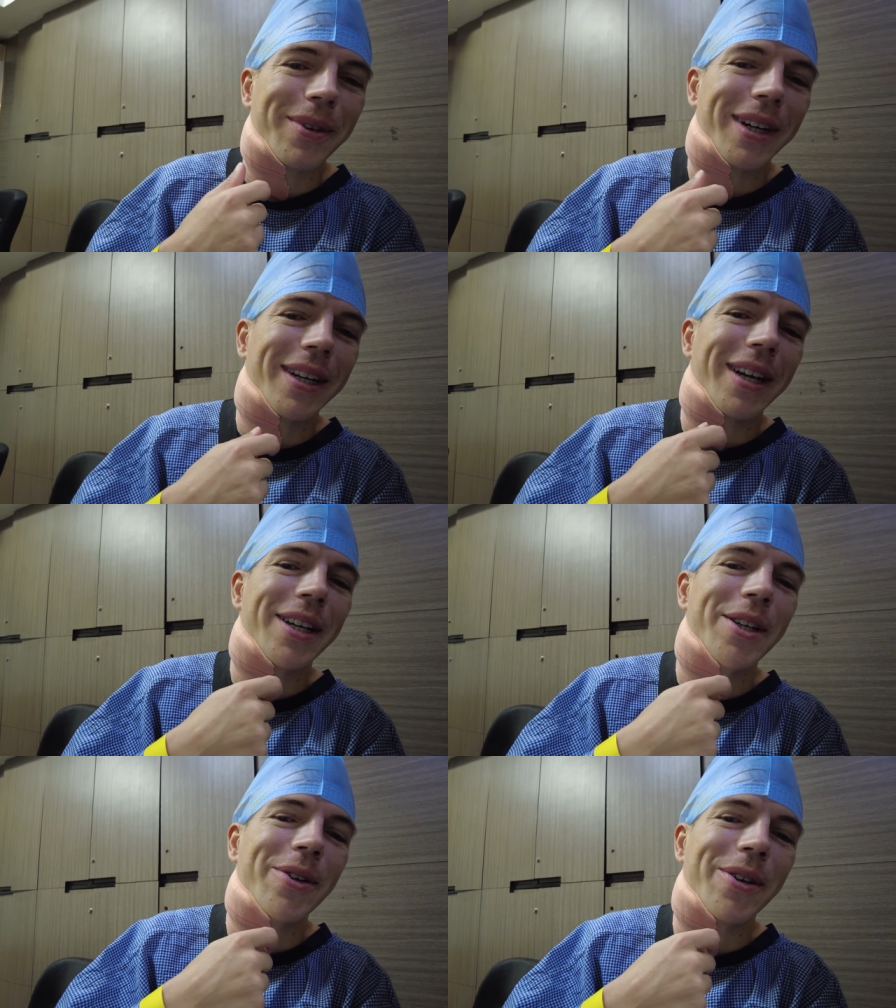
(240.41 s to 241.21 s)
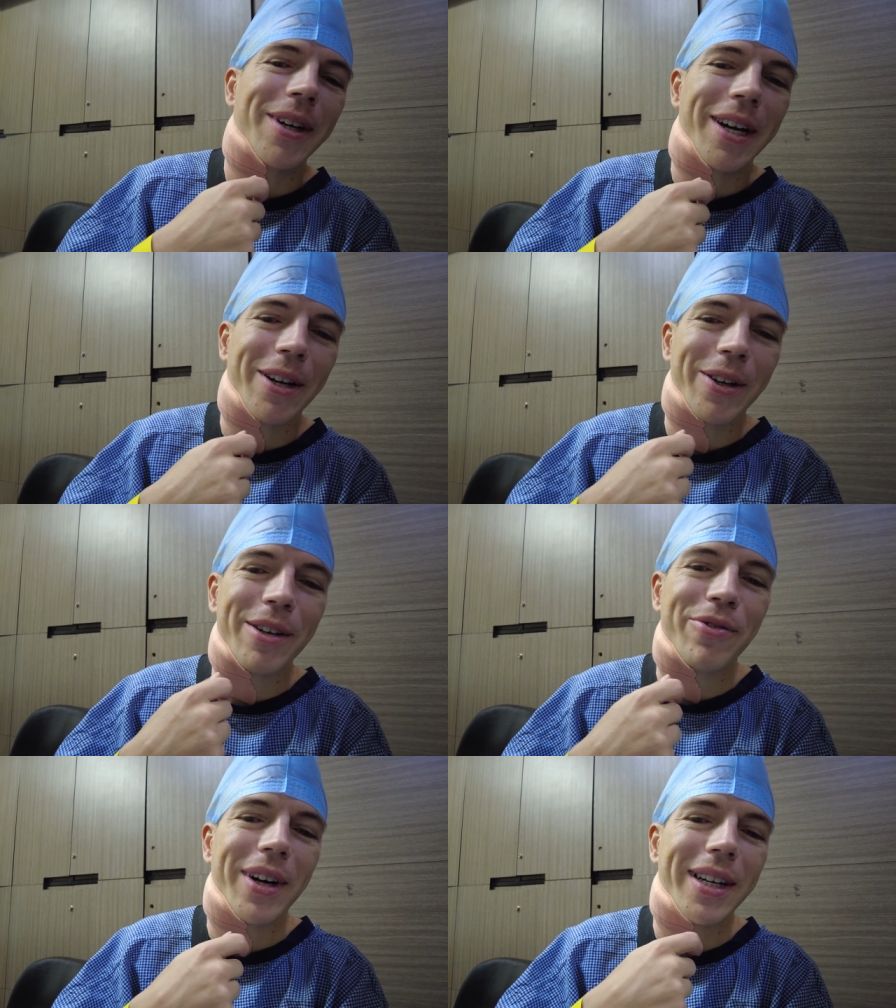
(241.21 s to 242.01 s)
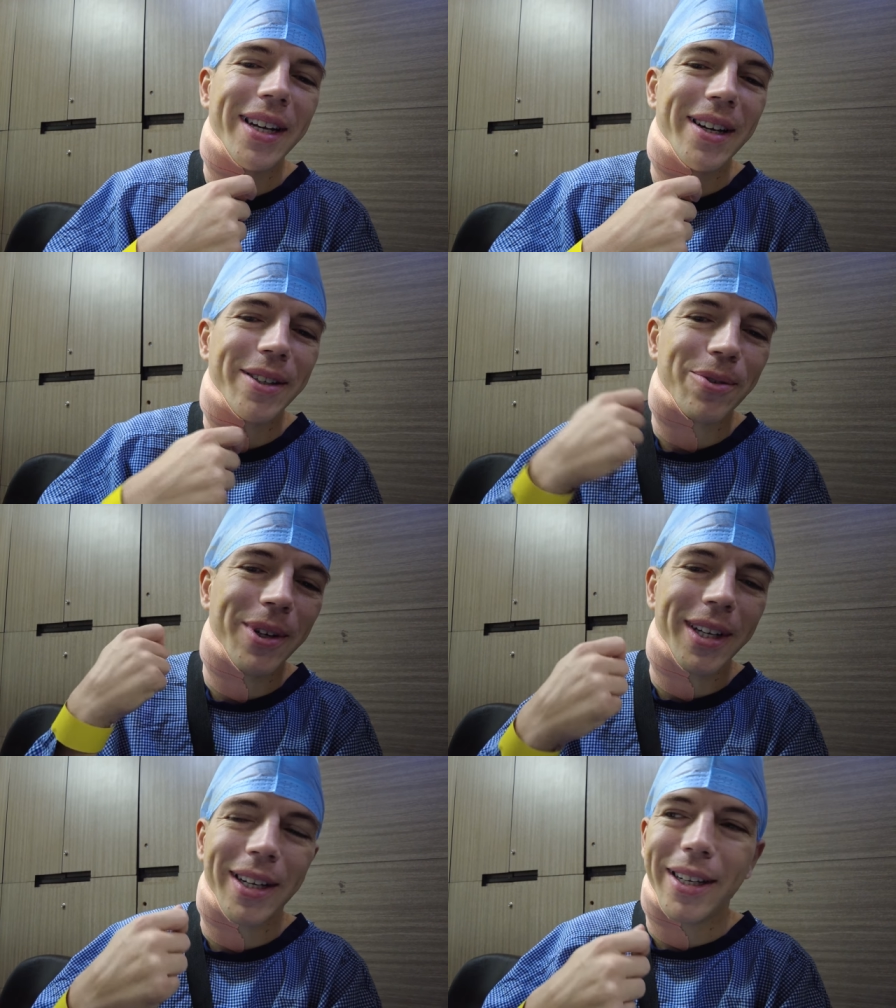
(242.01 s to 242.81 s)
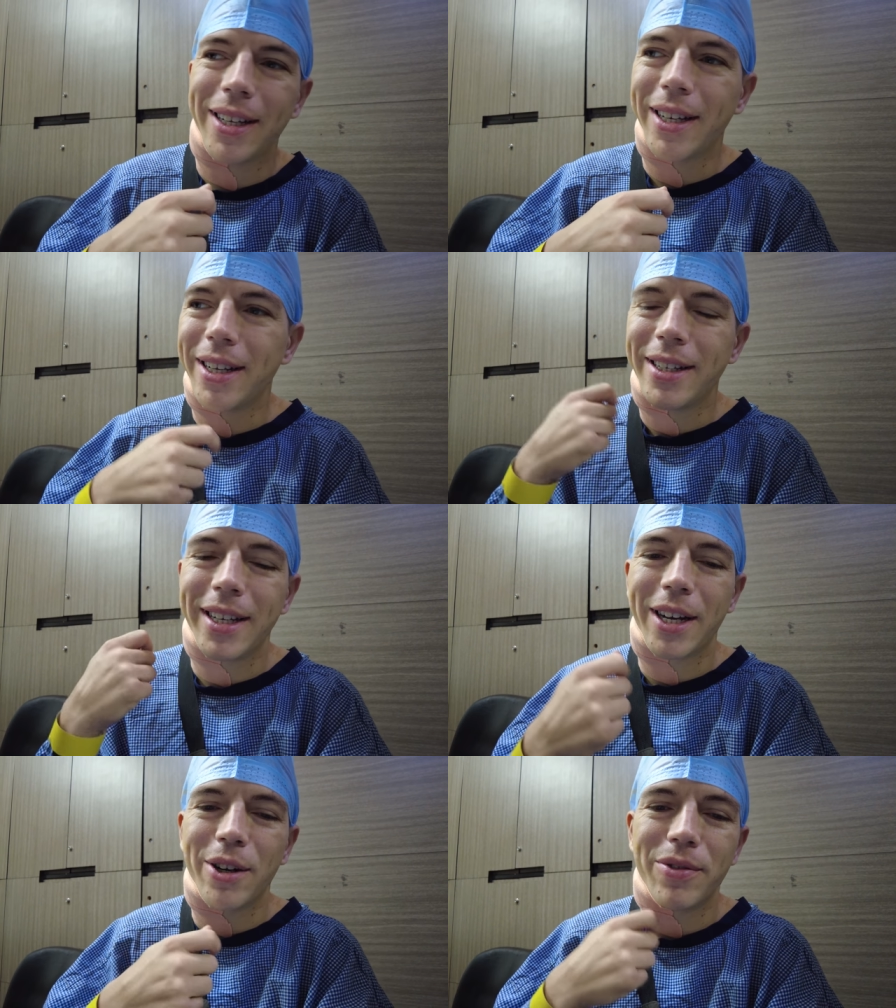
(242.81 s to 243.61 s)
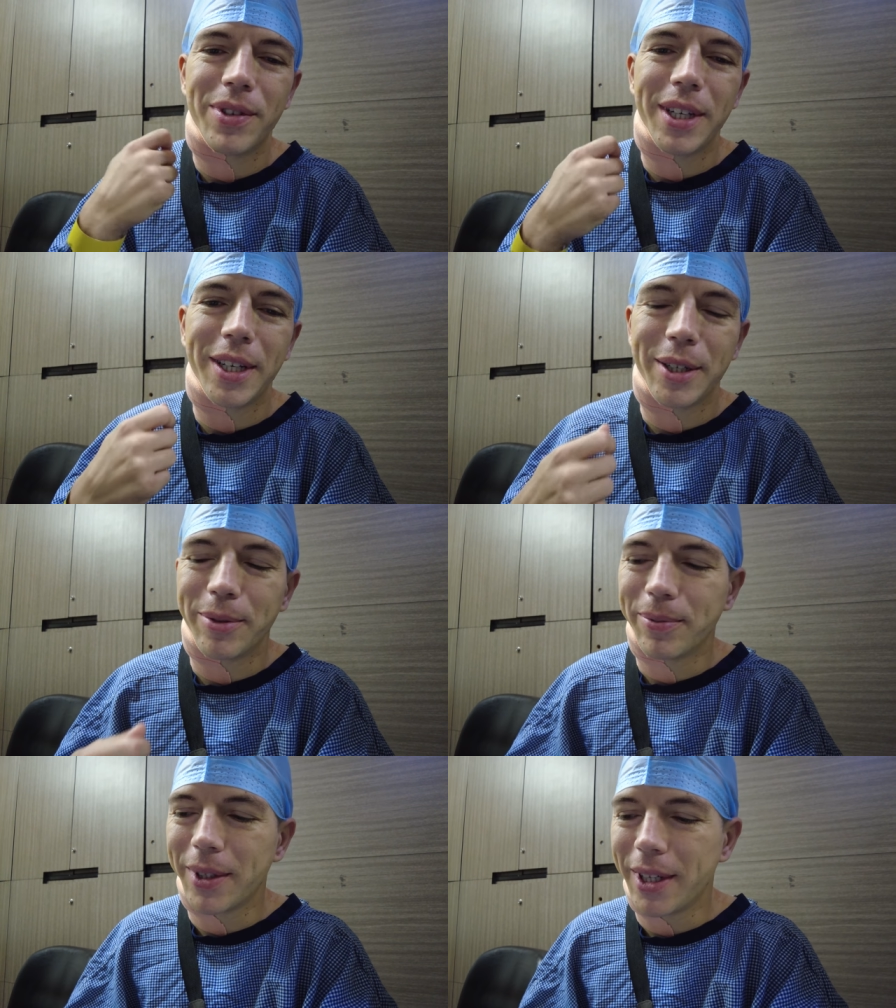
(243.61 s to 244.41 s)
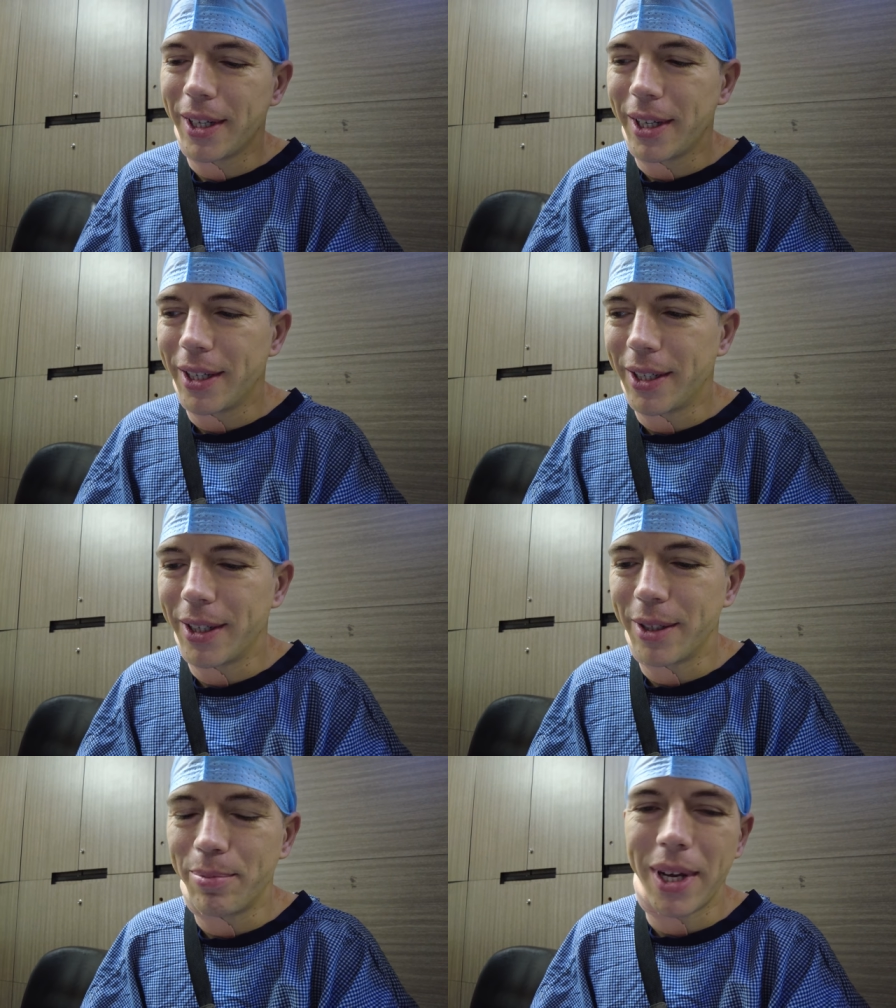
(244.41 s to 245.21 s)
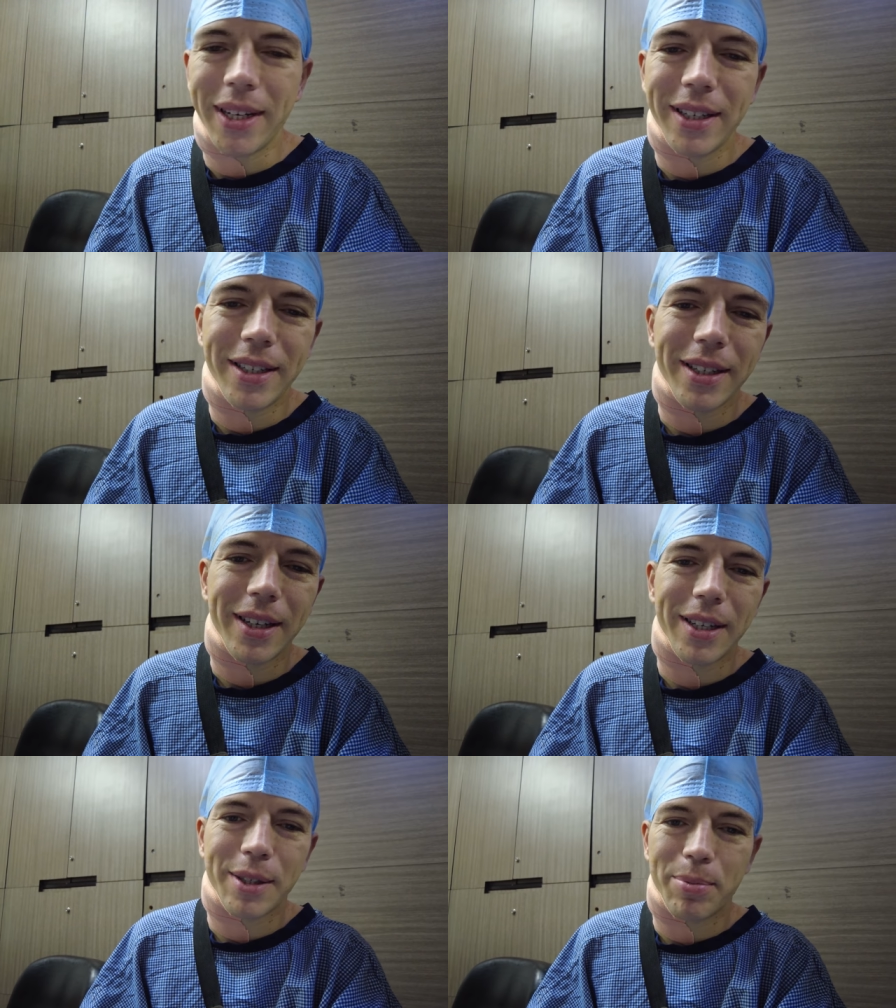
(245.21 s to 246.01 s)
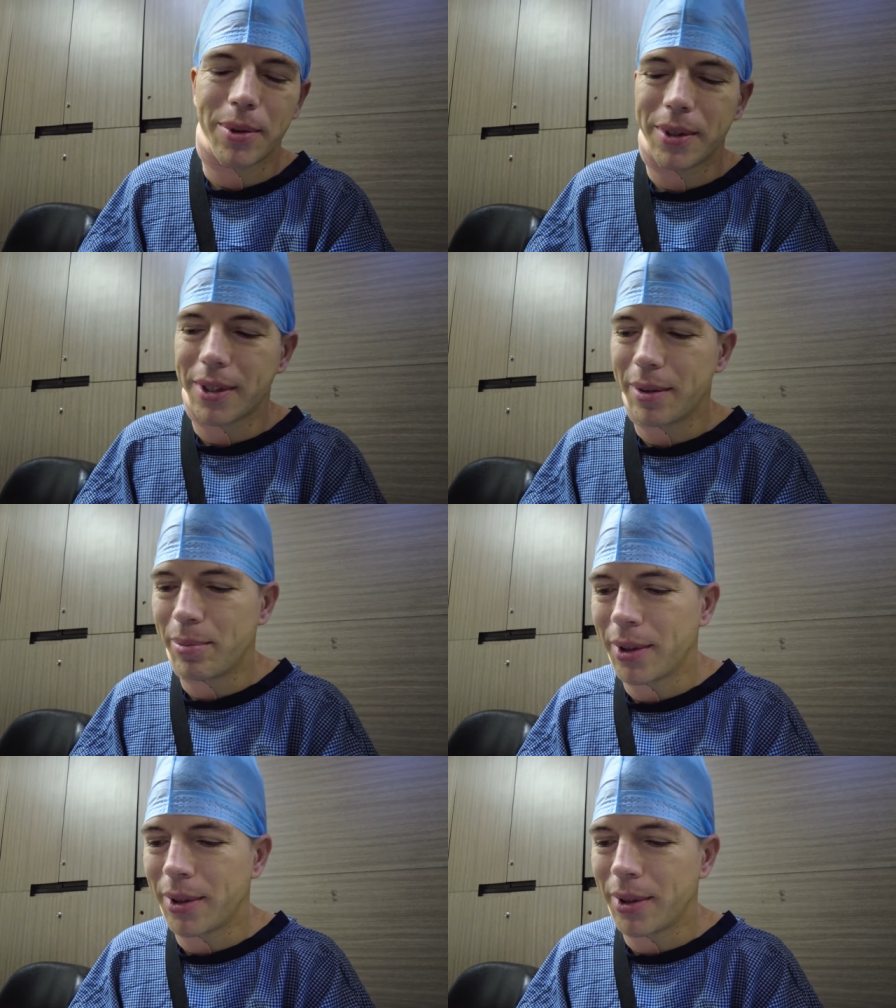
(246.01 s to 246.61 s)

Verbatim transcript: I'll, I'll know, I'll only find out it's when I take off the, uh, the, the, bandage, I suppose.